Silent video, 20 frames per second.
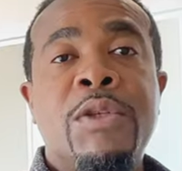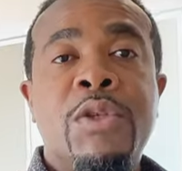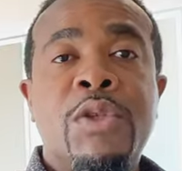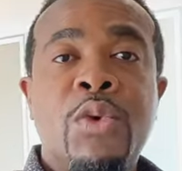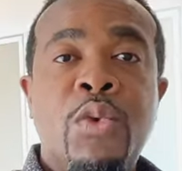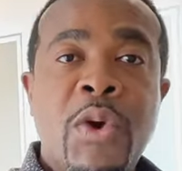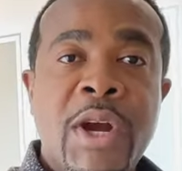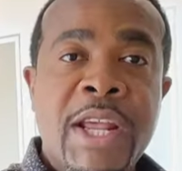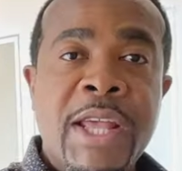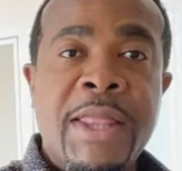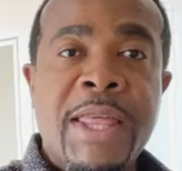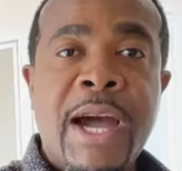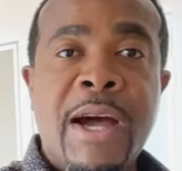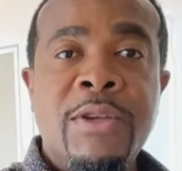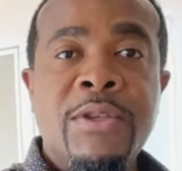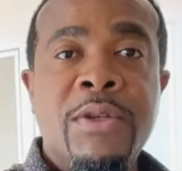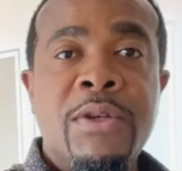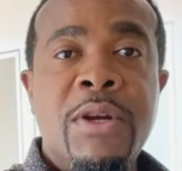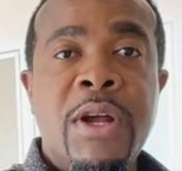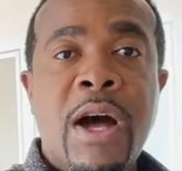to
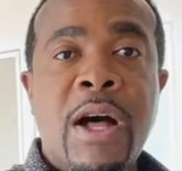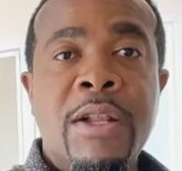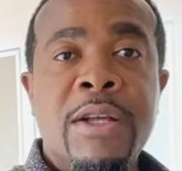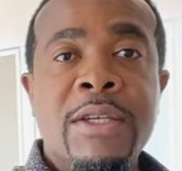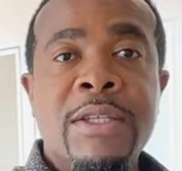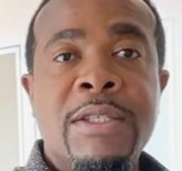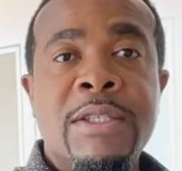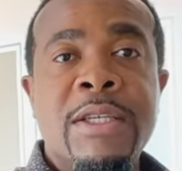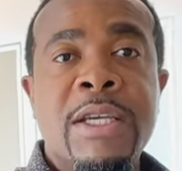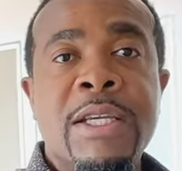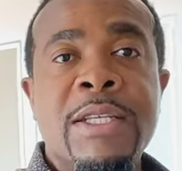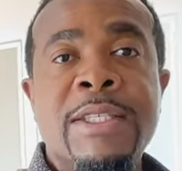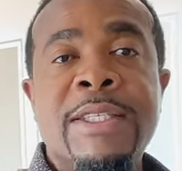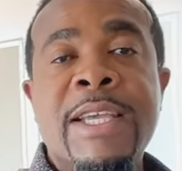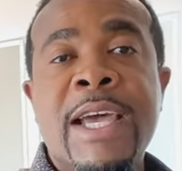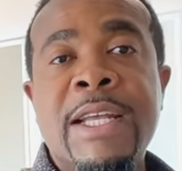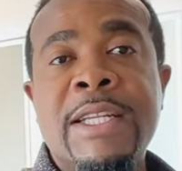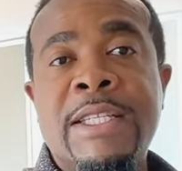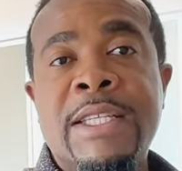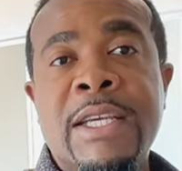$20,000
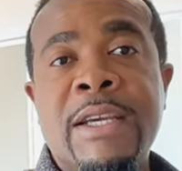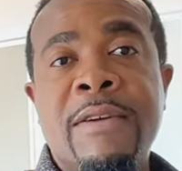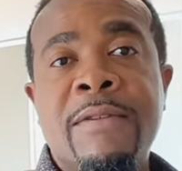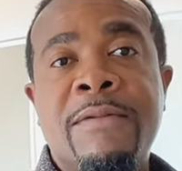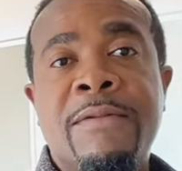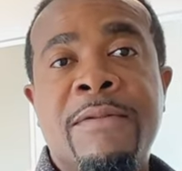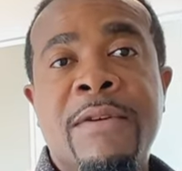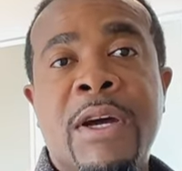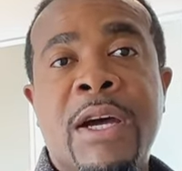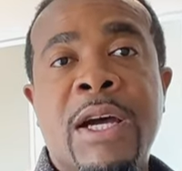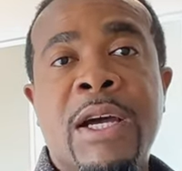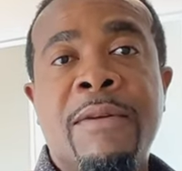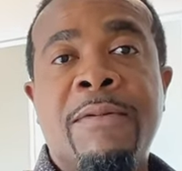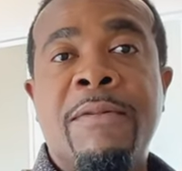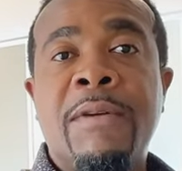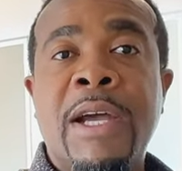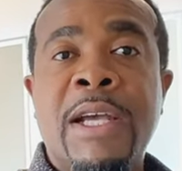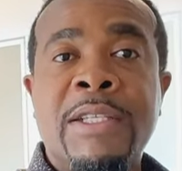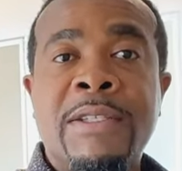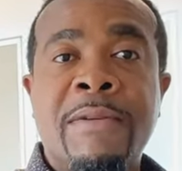incentive uh,
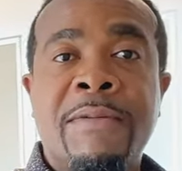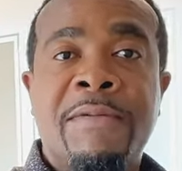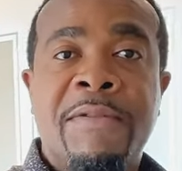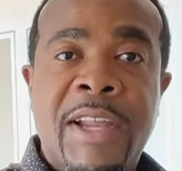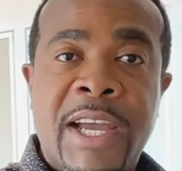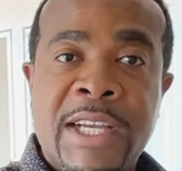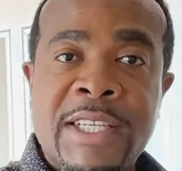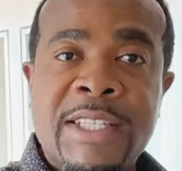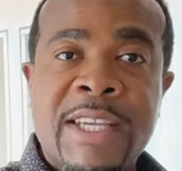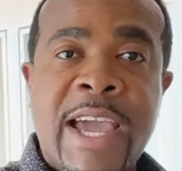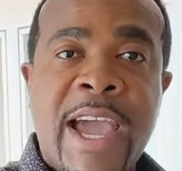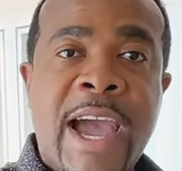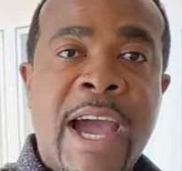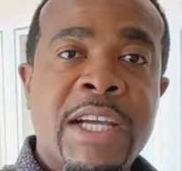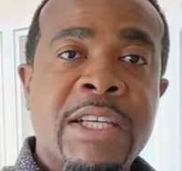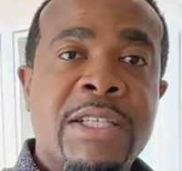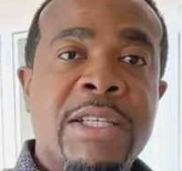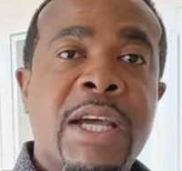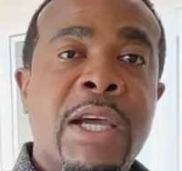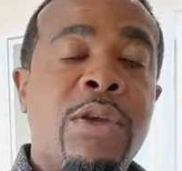for, as a flex
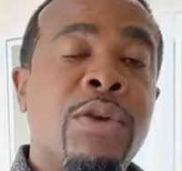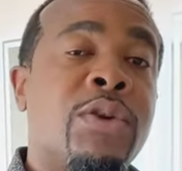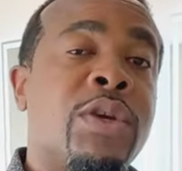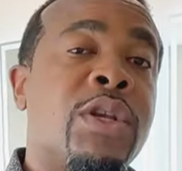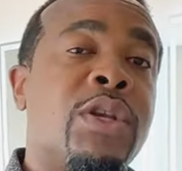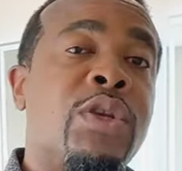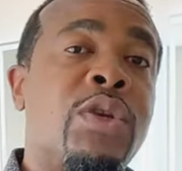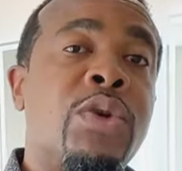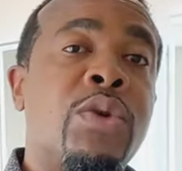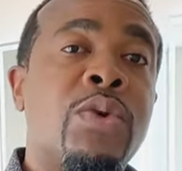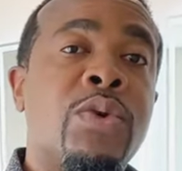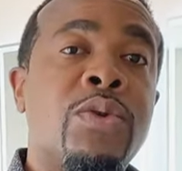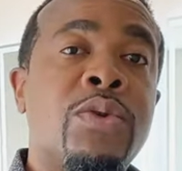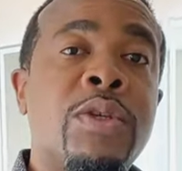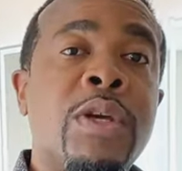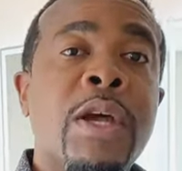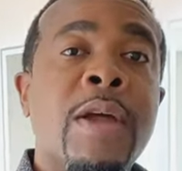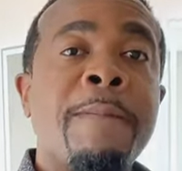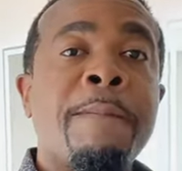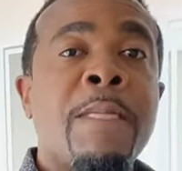cash that you can use.